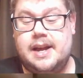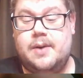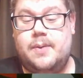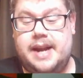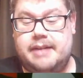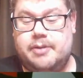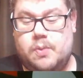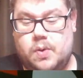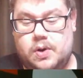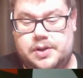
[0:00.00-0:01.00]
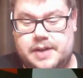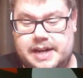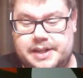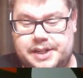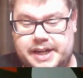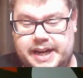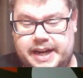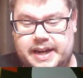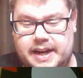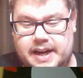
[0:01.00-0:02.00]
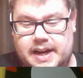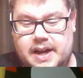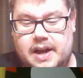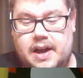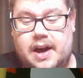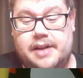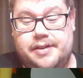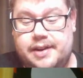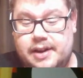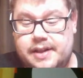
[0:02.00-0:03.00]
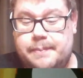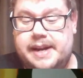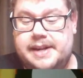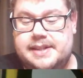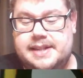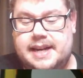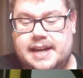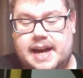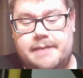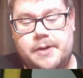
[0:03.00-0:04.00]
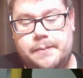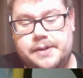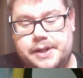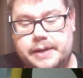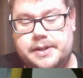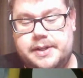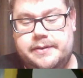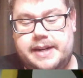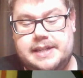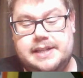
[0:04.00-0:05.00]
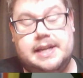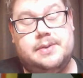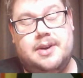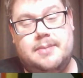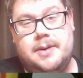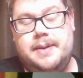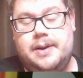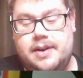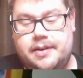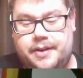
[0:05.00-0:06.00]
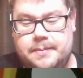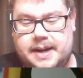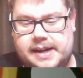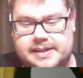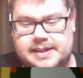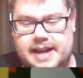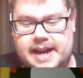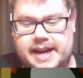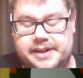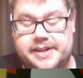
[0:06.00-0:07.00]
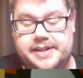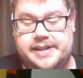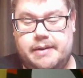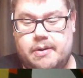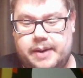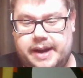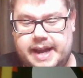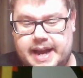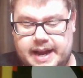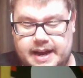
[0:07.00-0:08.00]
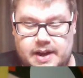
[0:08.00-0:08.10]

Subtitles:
We have a Water Energy. I do like the base set, I haven't opened too much of it, so that's why I'm opening quite a few packs today, just to see what we get.